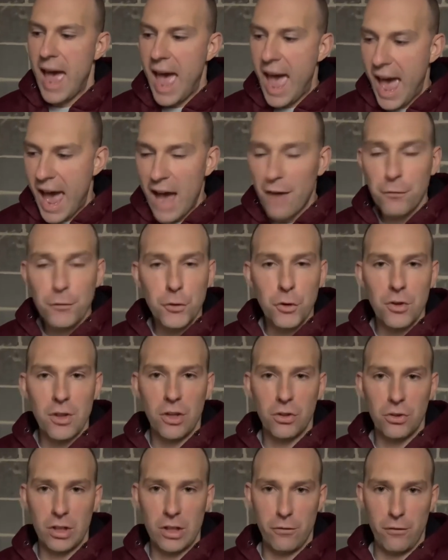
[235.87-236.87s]
After
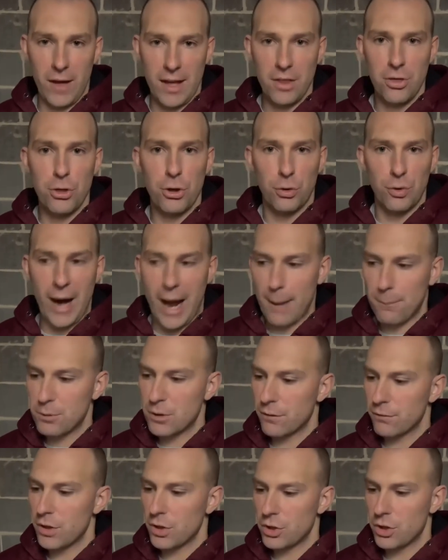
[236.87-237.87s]
this event, the
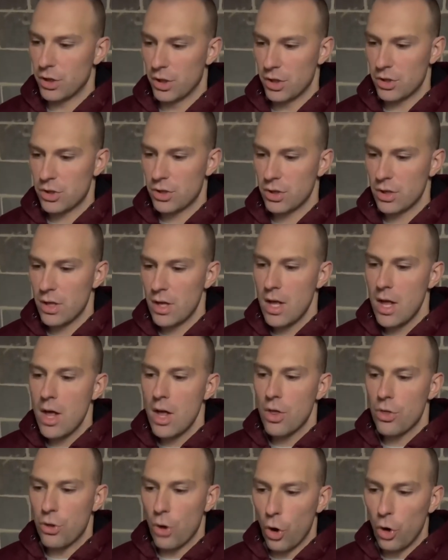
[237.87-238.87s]
rapture of the church,
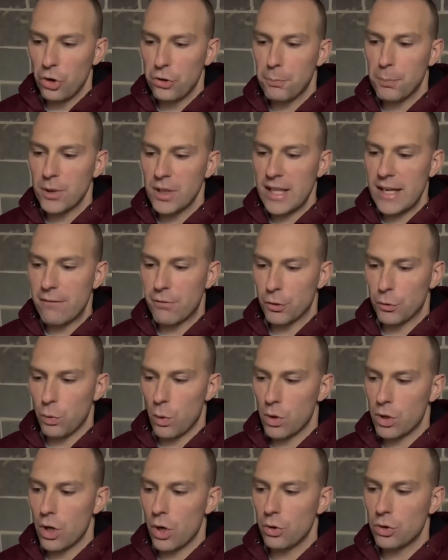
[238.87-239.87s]
those believers
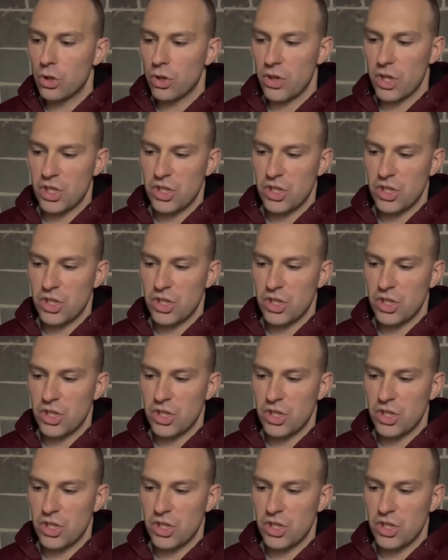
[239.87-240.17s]
will go to the